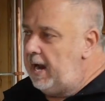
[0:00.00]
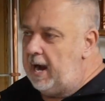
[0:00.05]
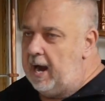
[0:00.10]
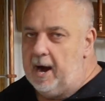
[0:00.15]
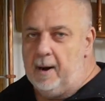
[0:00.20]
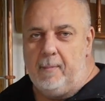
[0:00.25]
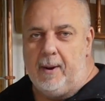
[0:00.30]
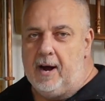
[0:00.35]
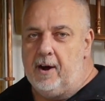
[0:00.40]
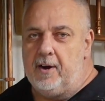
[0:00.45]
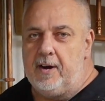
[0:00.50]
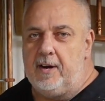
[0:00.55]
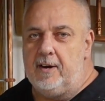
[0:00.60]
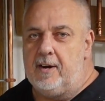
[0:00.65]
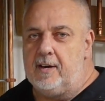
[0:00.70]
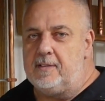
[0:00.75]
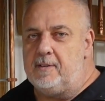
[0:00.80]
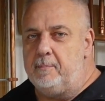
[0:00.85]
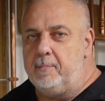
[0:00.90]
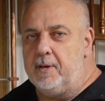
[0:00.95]
I'm out here
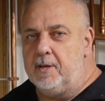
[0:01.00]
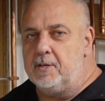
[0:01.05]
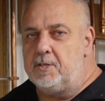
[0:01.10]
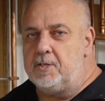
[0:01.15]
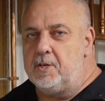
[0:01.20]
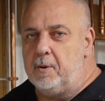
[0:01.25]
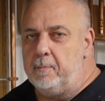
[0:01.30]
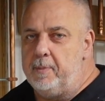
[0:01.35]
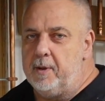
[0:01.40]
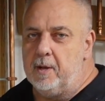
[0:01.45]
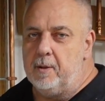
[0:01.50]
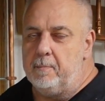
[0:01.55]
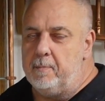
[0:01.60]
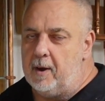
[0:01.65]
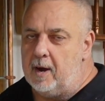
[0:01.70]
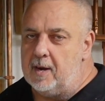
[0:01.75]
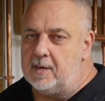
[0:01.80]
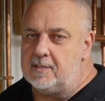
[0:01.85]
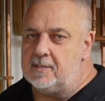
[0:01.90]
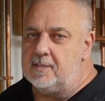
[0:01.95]
at the Build Show Build
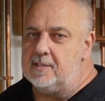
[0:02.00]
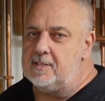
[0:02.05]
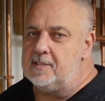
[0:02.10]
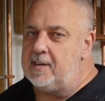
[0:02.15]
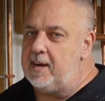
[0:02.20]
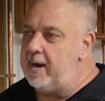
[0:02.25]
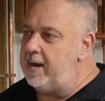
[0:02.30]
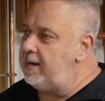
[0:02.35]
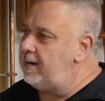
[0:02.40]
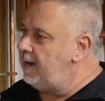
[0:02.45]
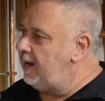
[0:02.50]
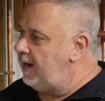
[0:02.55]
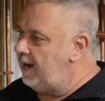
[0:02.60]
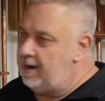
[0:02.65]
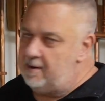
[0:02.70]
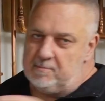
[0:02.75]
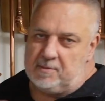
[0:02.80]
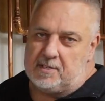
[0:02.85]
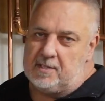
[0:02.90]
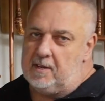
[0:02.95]
Boston site.
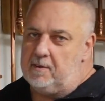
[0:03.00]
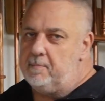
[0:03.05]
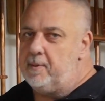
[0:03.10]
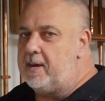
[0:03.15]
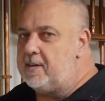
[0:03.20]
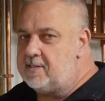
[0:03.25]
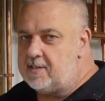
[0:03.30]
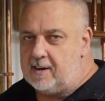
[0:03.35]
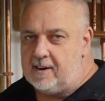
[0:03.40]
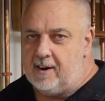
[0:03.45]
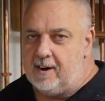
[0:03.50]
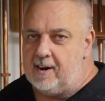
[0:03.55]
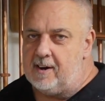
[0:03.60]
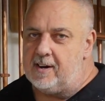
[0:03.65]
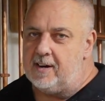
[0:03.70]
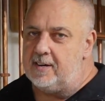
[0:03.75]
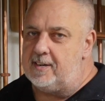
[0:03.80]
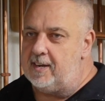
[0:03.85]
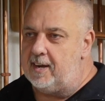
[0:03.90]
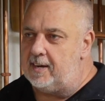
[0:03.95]
I'm Steve Baczek
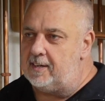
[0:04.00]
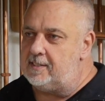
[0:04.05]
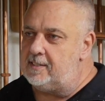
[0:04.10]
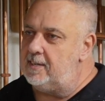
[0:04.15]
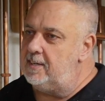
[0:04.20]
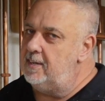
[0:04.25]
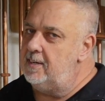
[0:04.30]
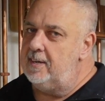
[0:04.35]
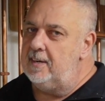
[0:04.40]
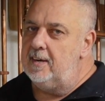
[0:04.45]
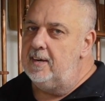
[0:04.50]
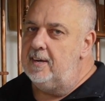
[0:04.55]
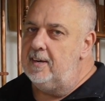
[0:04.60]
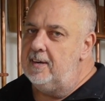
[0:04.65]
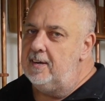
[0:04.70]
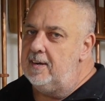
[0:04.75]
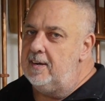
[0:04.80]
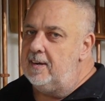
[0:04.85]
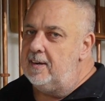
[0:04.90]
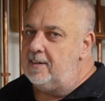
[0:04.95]
Architect.
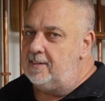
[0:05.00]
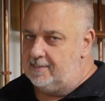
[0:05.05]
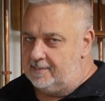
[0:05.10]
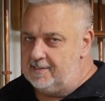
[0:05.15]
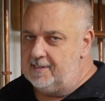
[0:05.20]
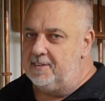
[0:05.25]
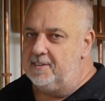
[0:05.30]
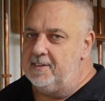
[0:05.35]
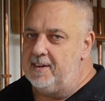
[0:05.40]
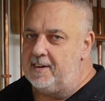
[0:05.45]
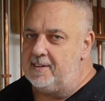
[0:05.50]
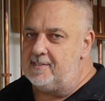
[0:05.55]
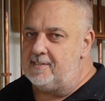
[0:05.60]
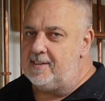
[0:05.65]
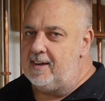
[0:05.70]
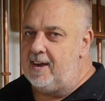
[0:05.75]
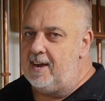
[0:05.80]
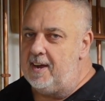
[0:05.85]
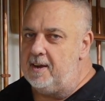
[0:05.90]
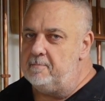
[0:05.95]
Until next
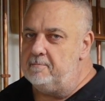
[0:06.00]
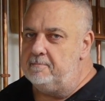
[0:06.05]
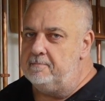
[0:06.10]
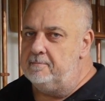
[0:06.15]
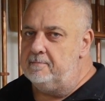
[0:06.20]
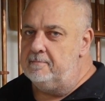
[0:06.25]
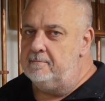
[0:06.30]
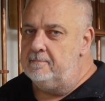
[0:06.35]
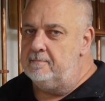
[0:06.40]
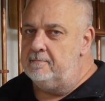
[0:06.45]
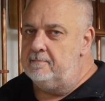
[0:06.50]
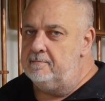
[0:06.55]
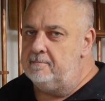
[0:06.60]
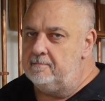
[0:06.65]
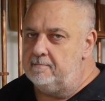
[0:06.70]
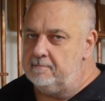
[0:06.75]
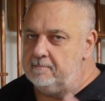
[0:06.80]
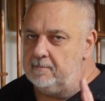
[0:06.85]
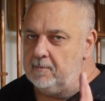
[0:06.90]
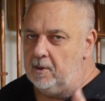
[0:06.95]
time,
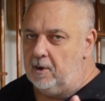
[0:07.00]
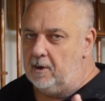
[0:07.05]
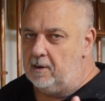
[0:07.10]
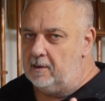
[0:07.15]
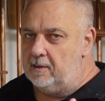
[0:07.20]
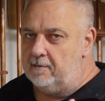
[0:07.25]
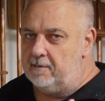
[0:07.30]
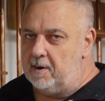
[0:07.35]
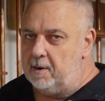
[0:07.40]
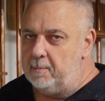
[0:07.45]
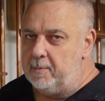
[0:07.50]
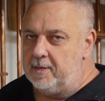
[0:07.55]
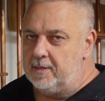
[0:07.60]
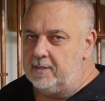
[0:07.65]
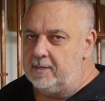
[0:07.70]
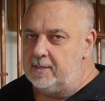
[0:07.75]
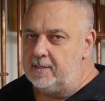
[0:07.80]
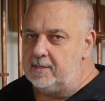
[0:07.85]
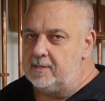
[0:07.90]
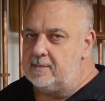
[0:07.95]
long live our
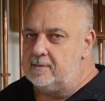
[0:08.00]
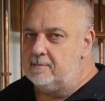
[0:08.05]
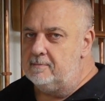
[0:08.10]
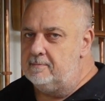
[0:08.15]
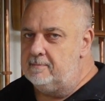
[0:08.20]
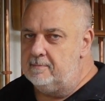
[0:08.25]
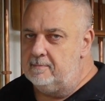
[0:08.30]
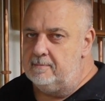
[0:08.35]
buildings.